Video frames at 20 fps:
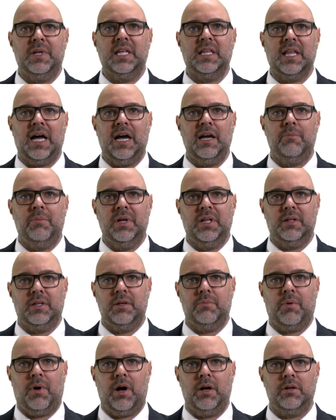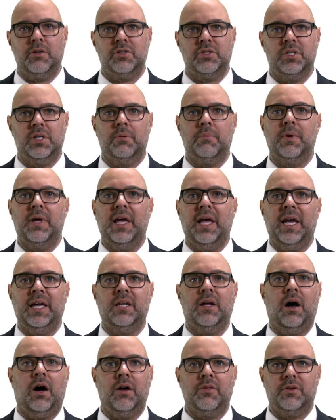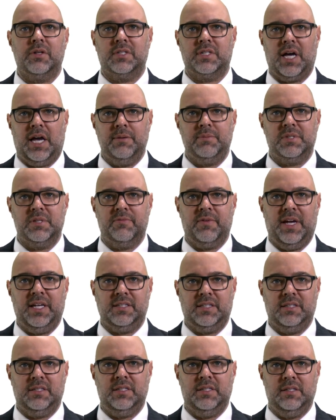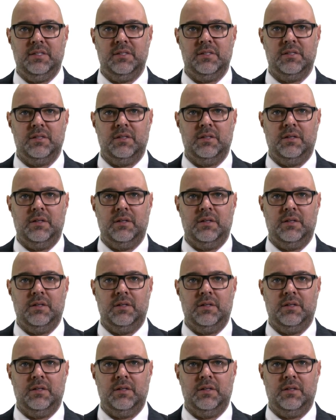liability partnership, and other types of entities.